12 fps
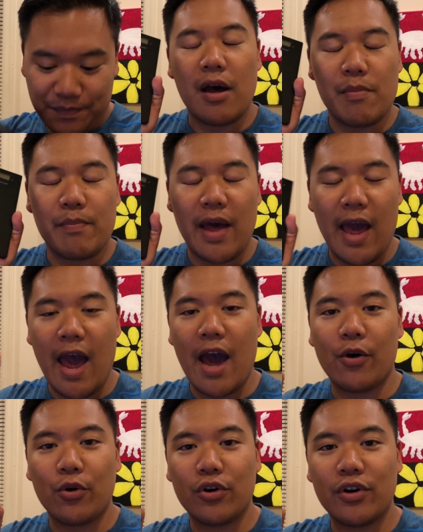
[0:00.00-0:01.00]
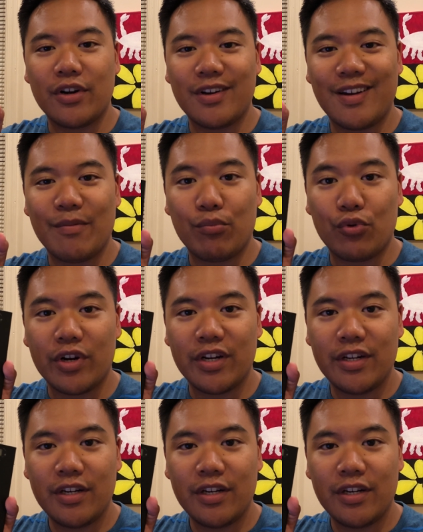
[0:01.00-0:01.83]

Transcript: a power brick